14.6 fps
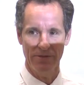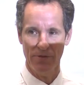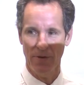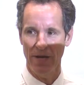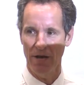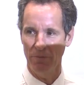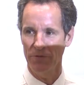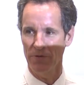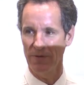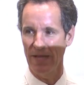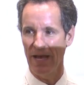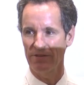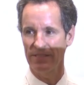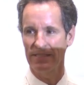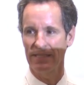So I helped her in the
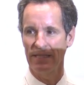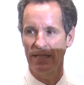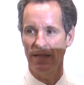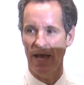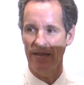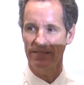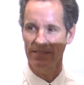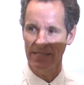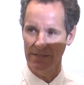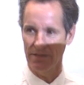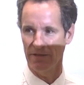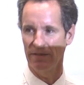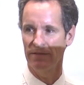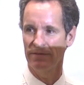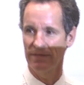house. She said, I just need
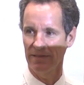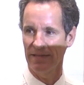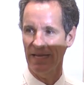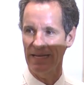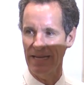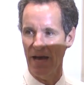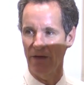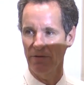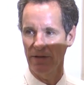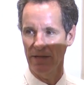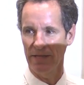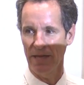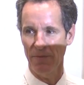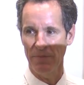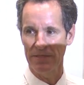to lay down
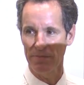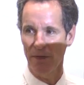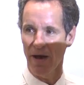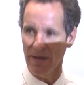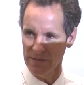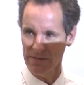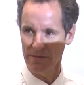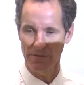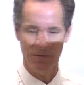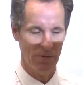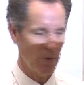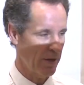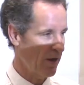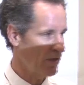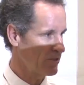and get me some ice.
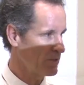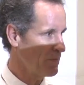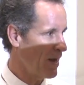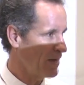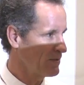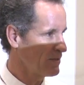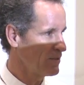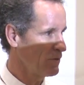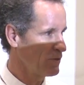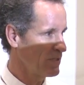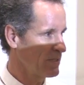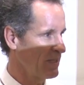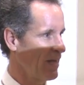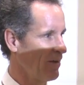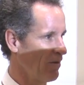So I got her some ice, and she was
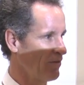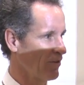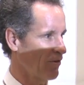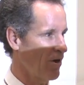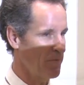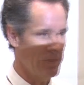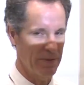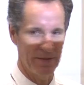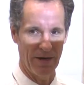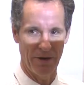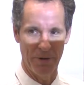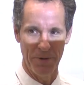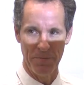just laying on the carpet there.